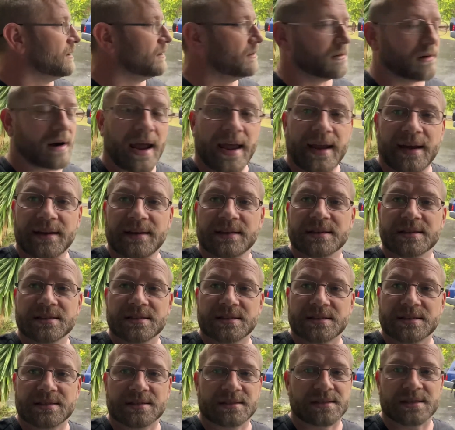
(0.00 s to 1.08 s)
rain
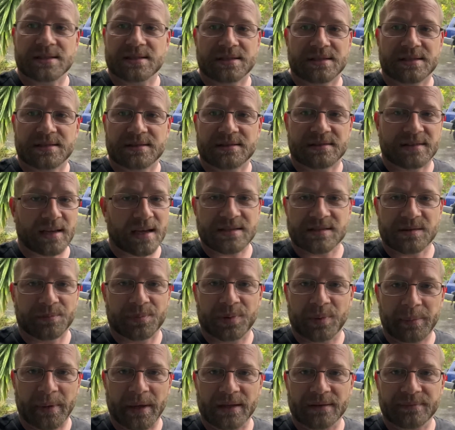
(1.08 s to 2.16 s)
just doesn't
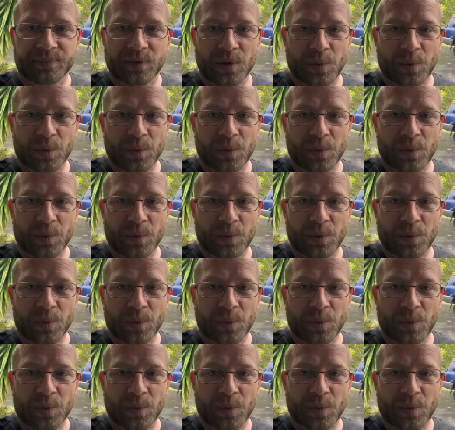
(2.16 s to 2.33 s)
permit.